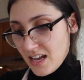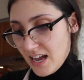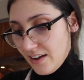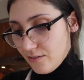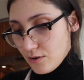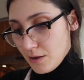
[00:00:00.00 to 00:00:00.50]
I
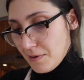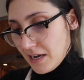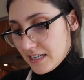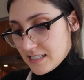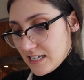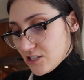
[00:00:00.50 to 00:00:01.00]
haven't really
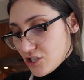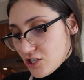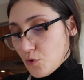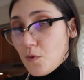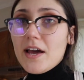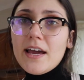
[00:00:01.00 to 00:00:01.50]
paid attention
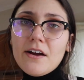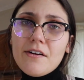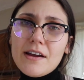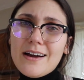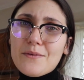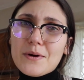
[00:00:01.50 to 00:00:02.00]
to what
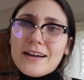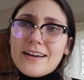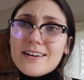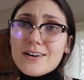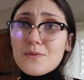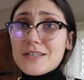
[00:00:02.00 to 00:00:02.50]
area we're
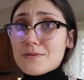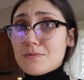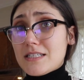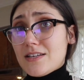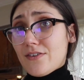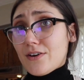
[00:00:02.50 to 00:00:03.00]
in or what
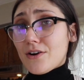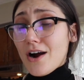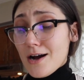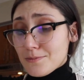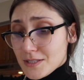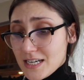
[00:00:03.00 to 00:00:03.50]
specific
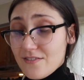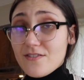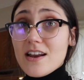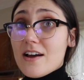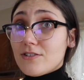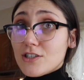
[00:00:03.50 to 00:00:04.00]
crops, and I've
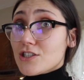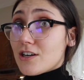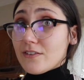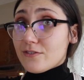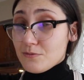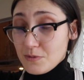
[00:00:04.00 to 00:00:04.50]
never
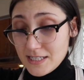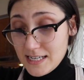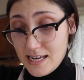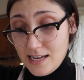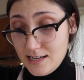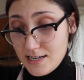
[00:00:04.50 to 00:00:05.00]
started from
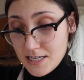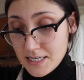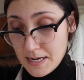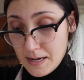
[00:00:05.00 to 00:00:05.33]
seed